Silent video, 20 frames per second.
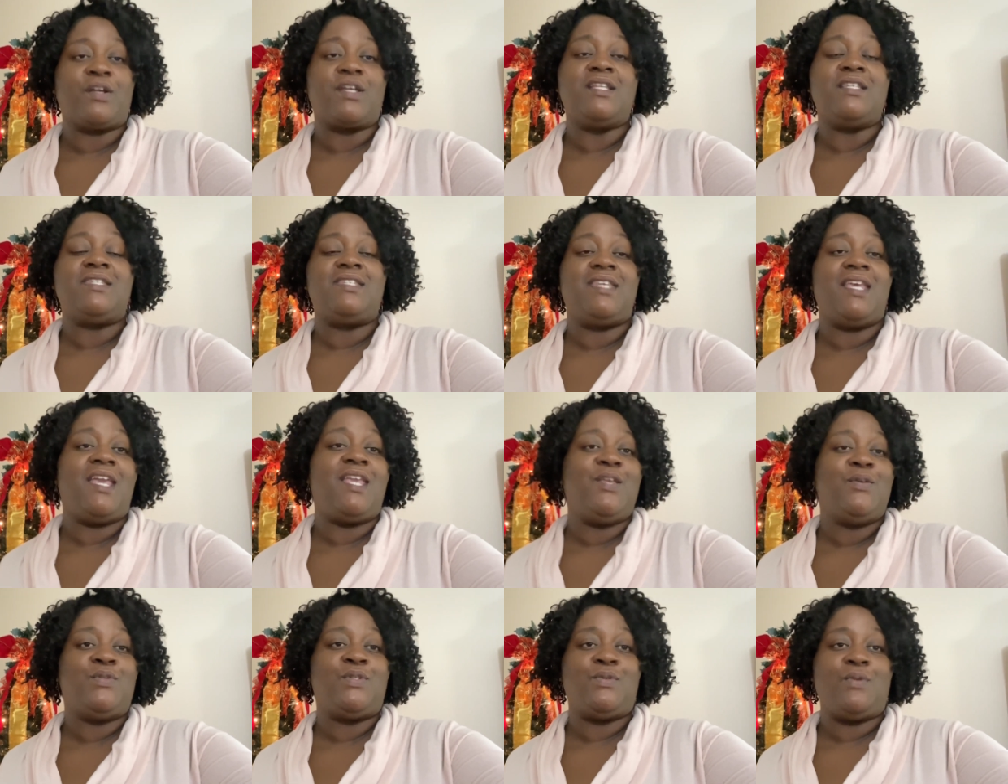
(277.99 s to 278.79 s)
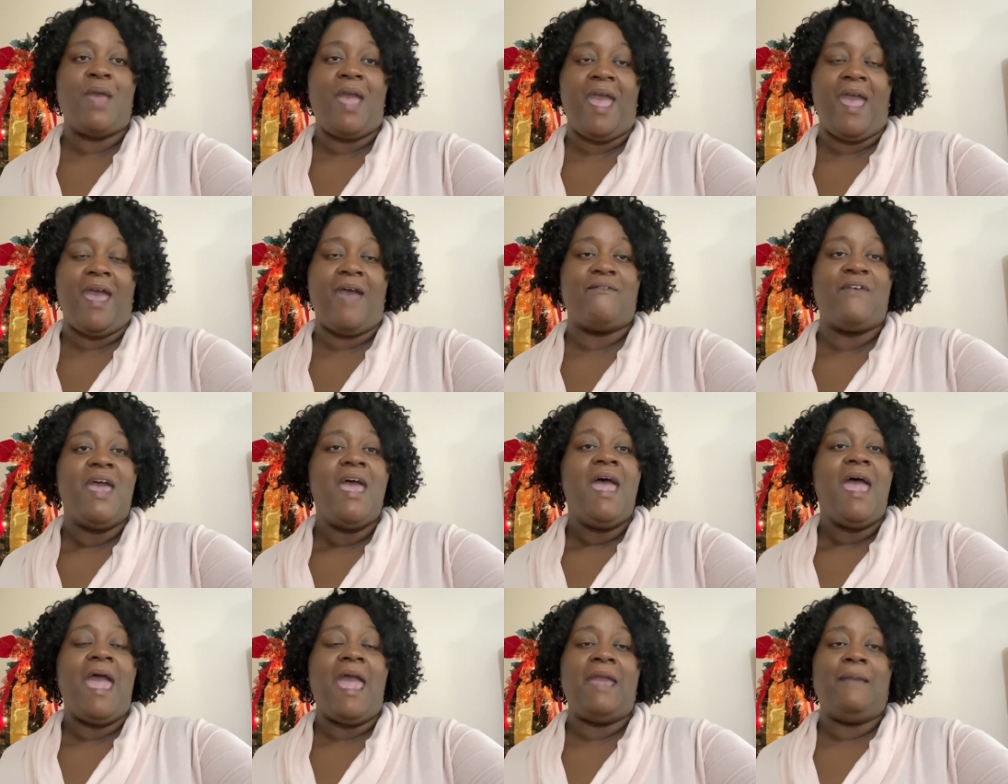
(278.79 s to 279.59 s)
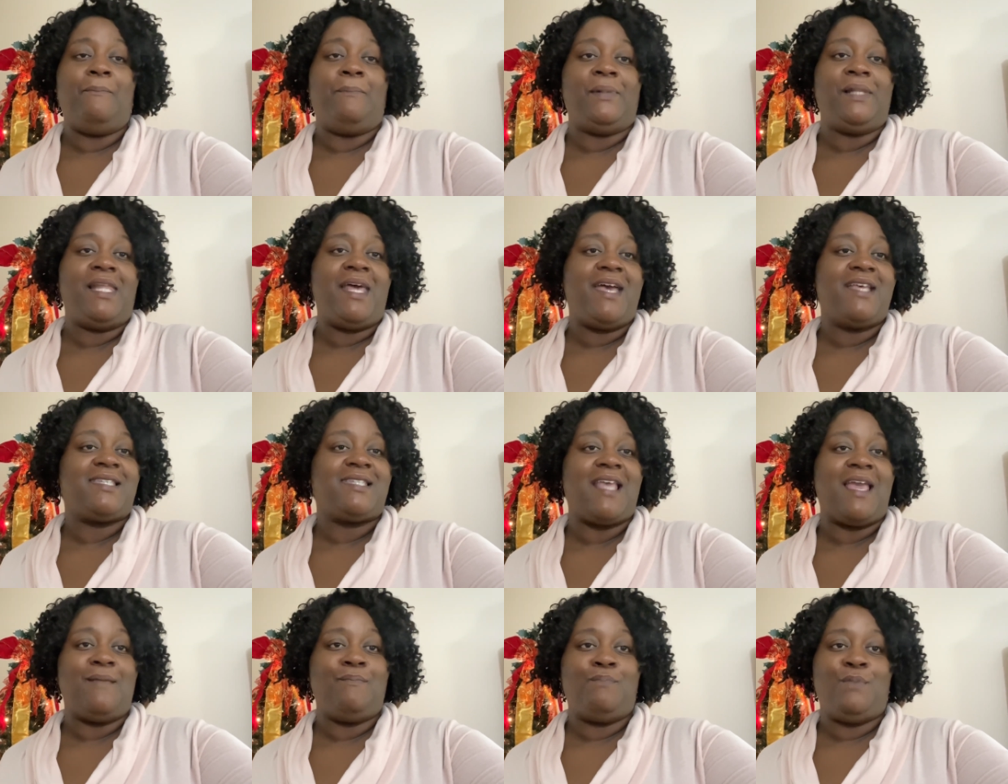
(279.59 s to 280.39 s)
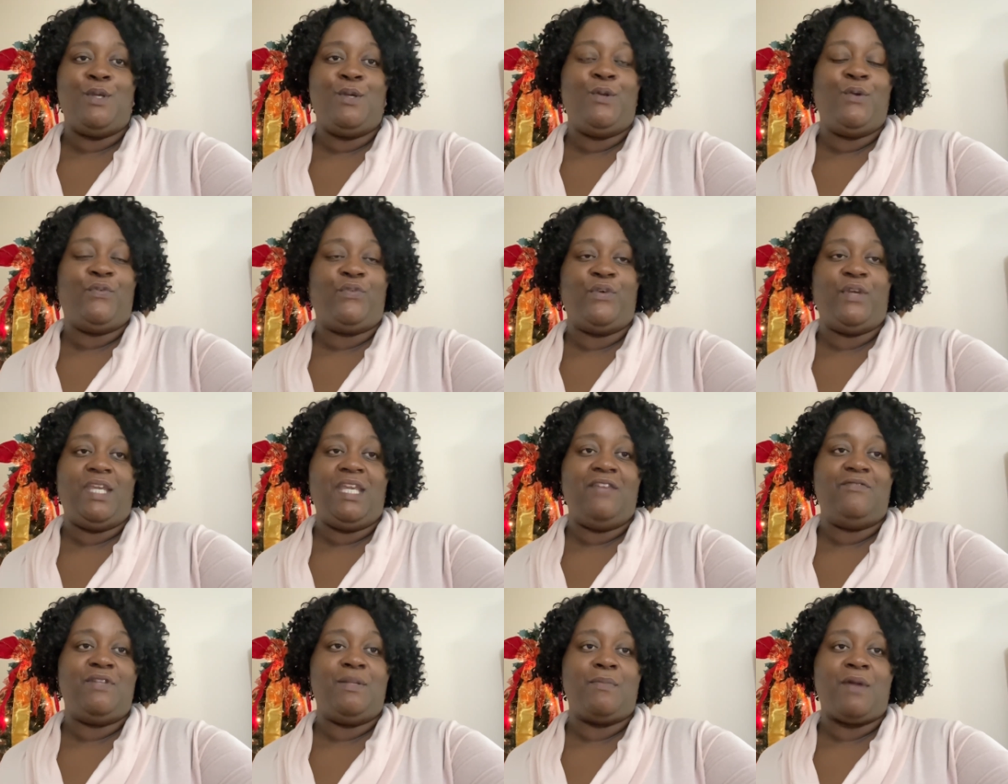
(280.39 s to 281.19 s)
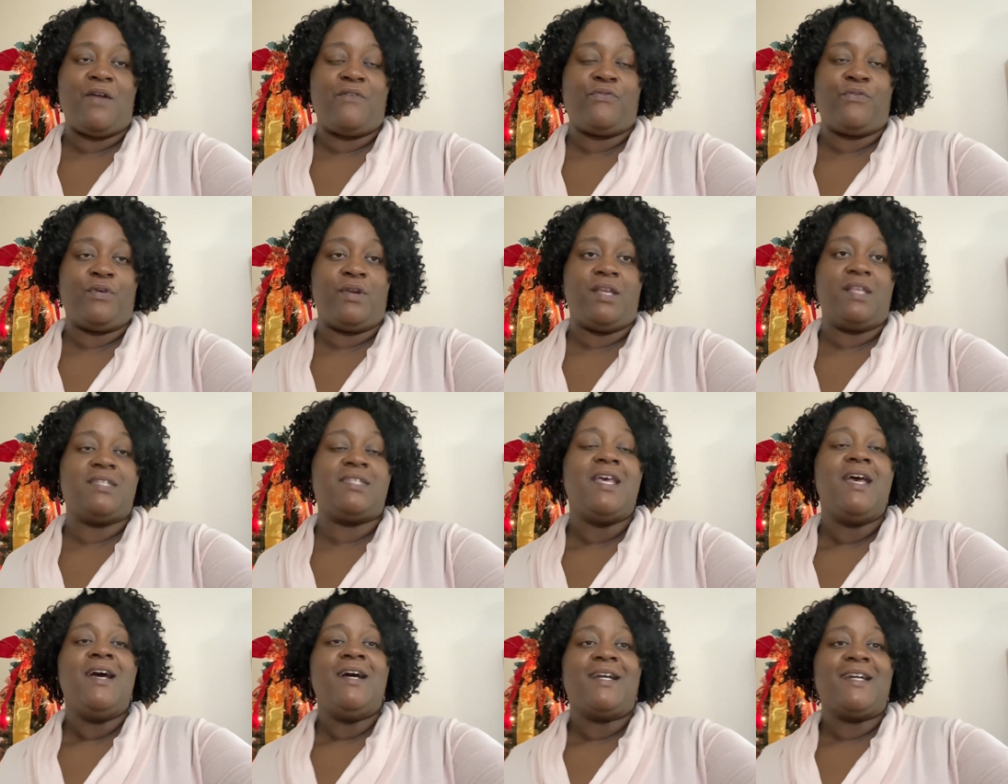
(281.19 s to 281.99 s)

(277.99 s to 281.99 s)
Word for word: Continue to have a blessed and beautiful evening, my friends.